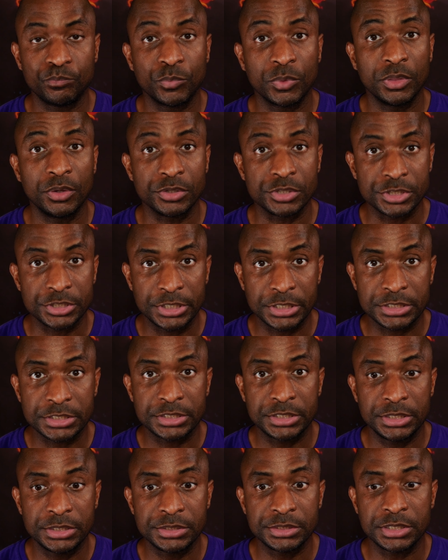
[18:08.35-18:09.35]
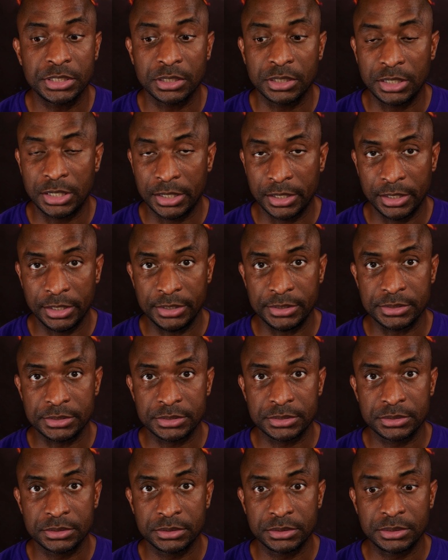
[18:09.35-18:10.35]
There's six things that God
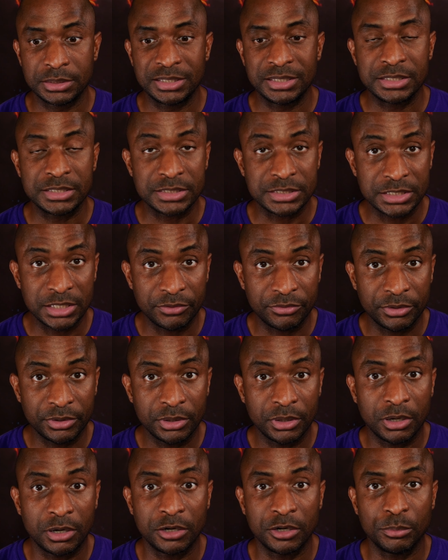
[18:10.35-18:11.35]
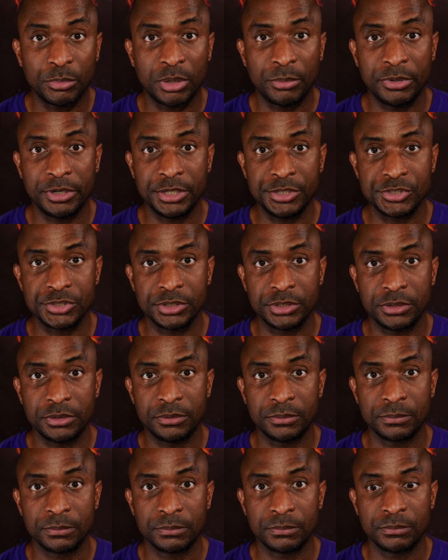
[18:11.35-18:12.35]
hates. Seven are an abomination.
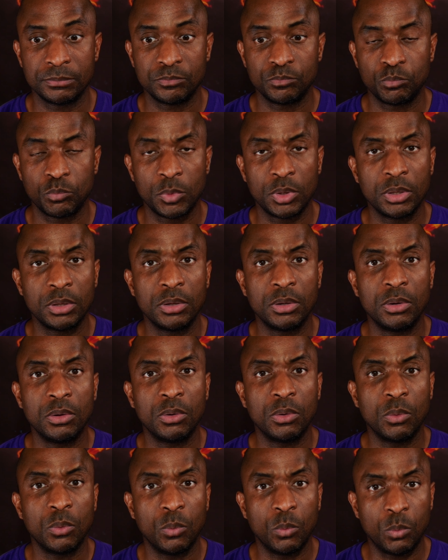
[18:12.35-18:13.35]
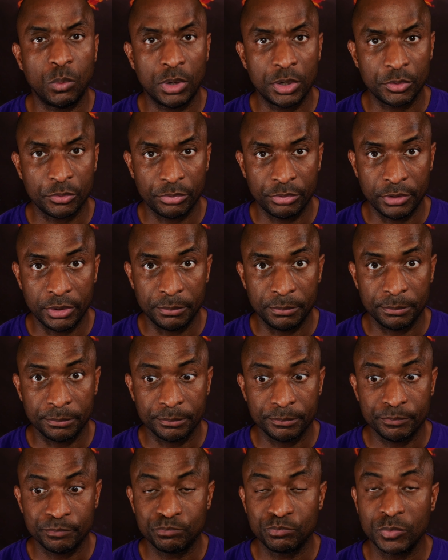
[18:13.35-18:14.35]
One of them
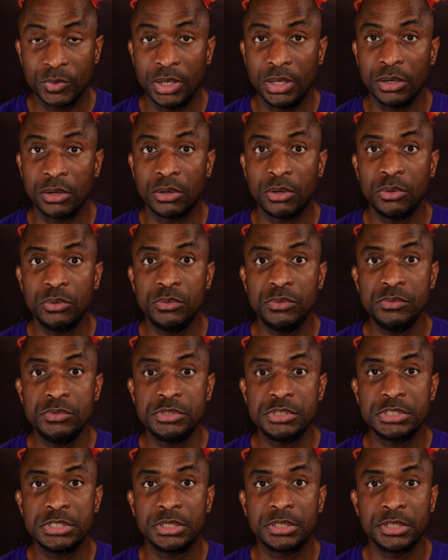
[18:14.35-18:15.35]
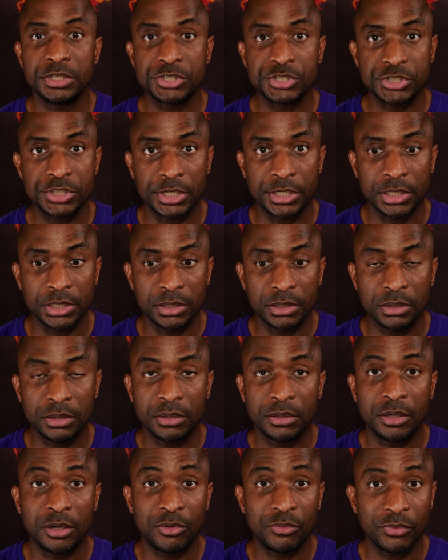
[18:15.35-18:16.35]
includes the shedding
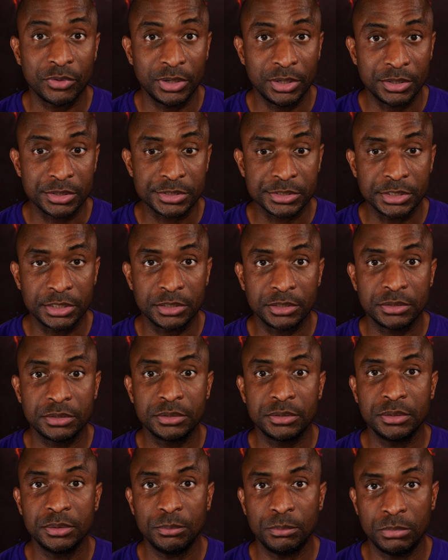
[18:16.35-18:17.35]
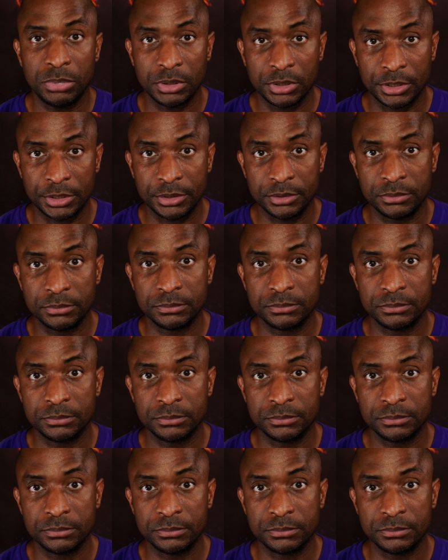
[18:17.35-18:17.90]
of innocent blood.